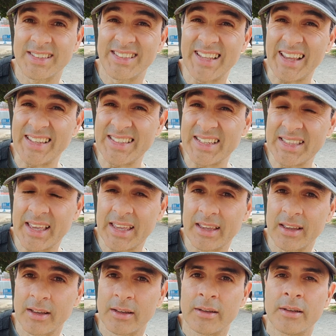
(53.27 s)
90-day
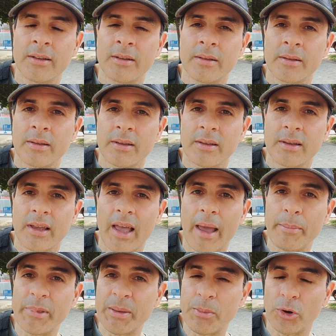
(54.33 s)

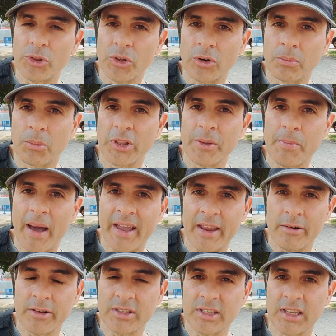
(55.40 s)
empty bottle money back
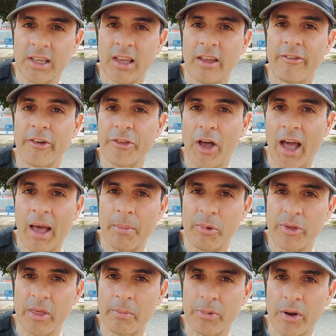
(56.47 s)
guarantee if you're not happy
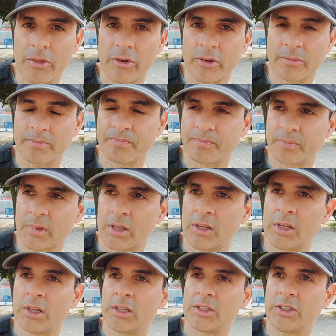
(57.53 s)
with the product.
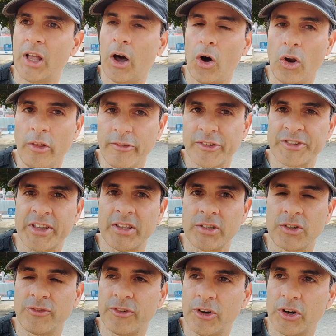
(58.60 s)
So now all of a
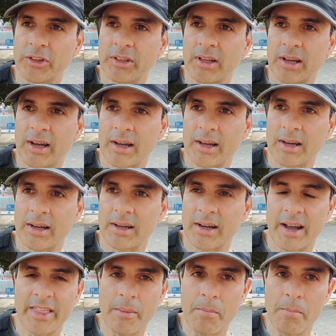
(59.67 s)
sudden you've got an